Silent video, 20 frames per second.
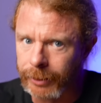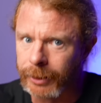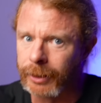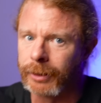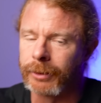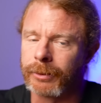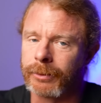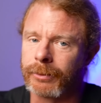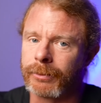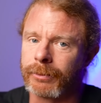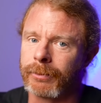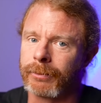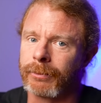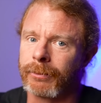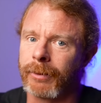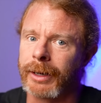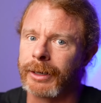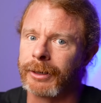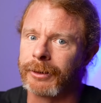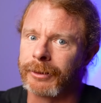you
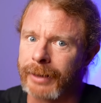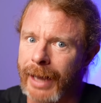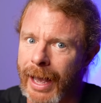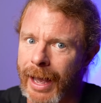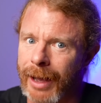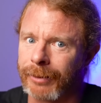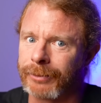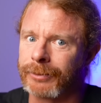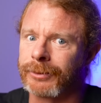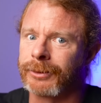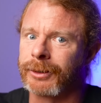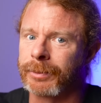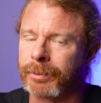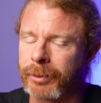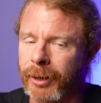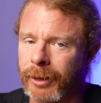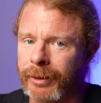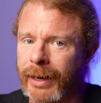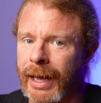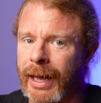what your nouns, your
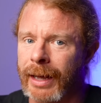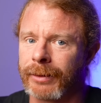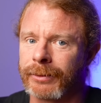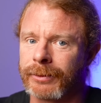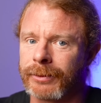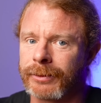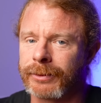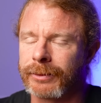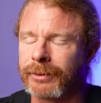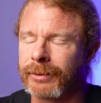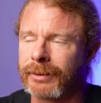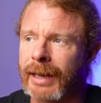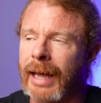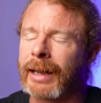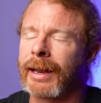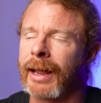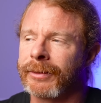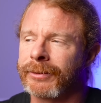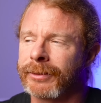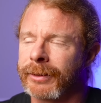pronouns,
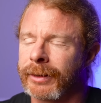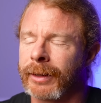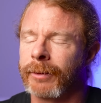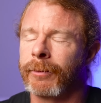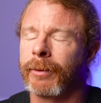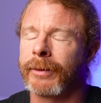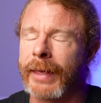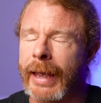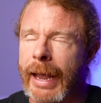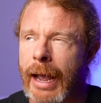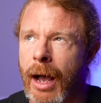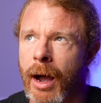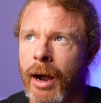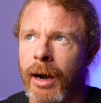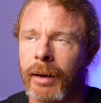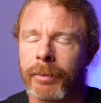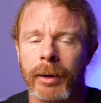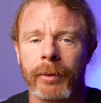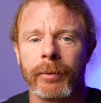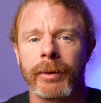not necessarily what they
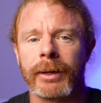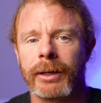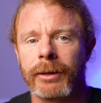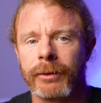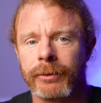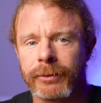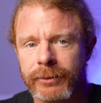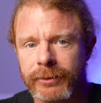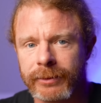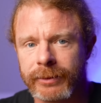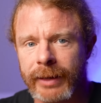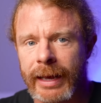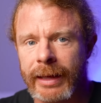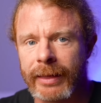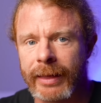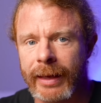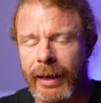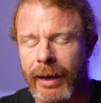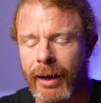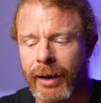are, but what you say
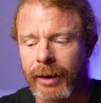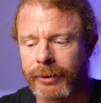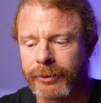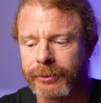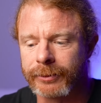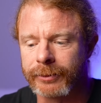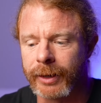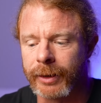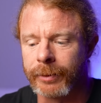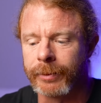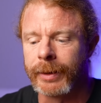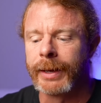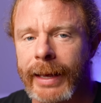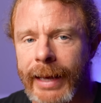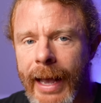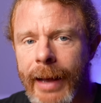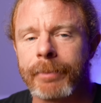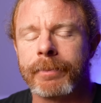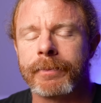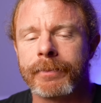they are. So
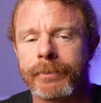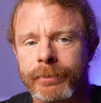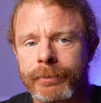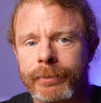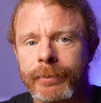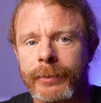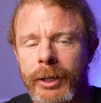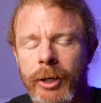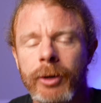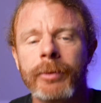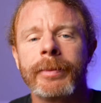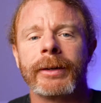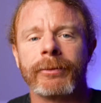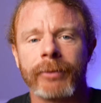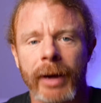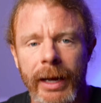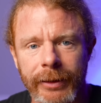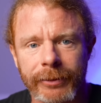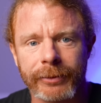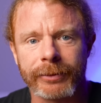yeah, human
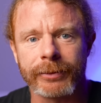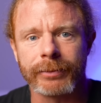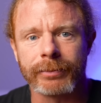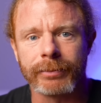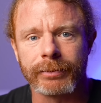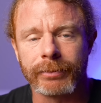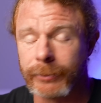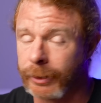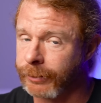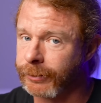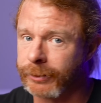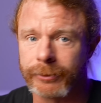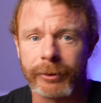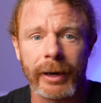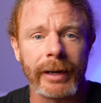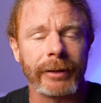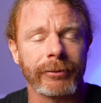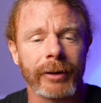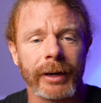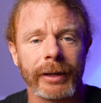rights, those are
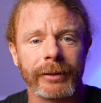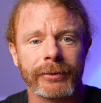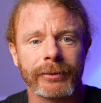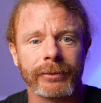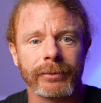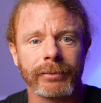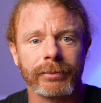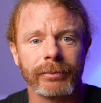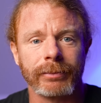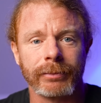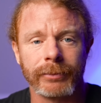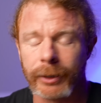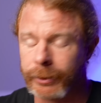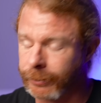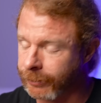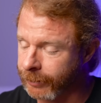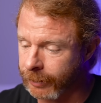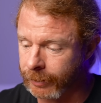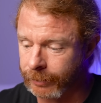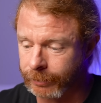trans rights.
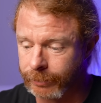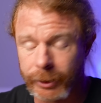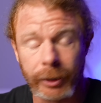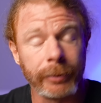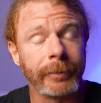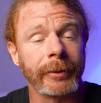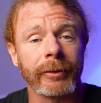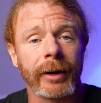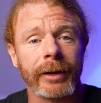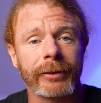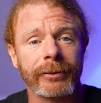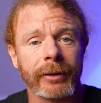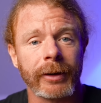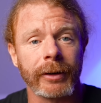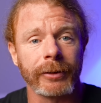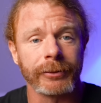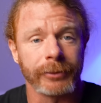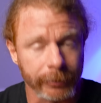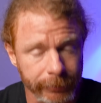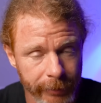Those are human rights are
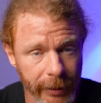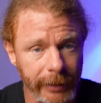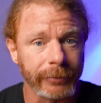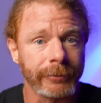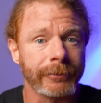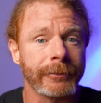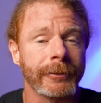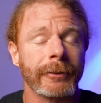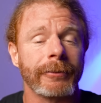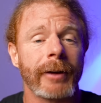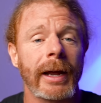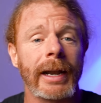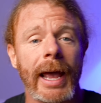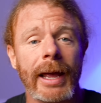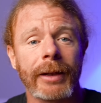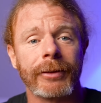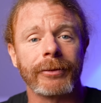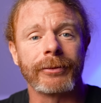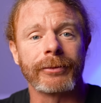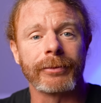also rights for
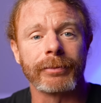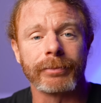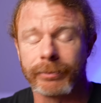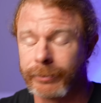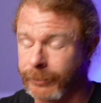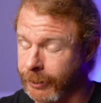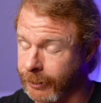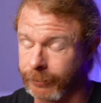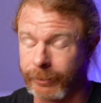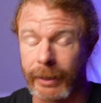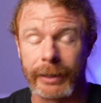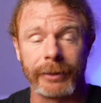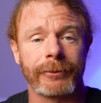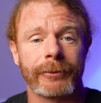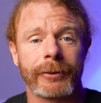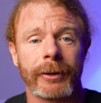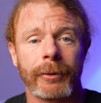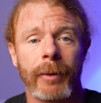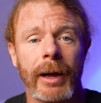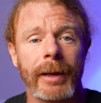redheads. They're rights
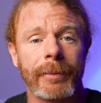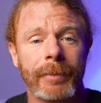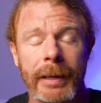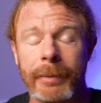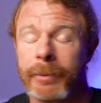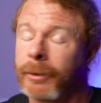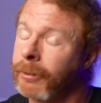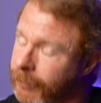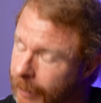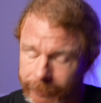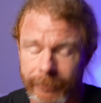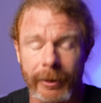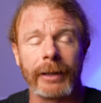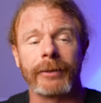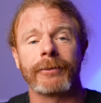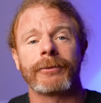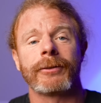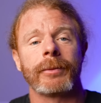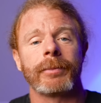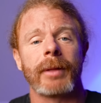for white people,
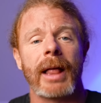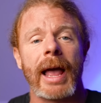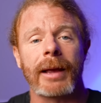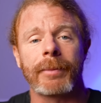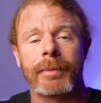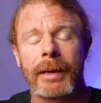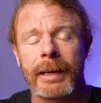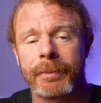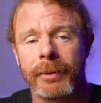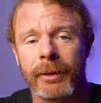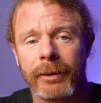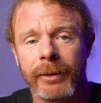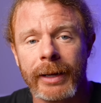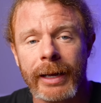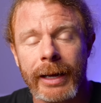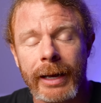rights for black people,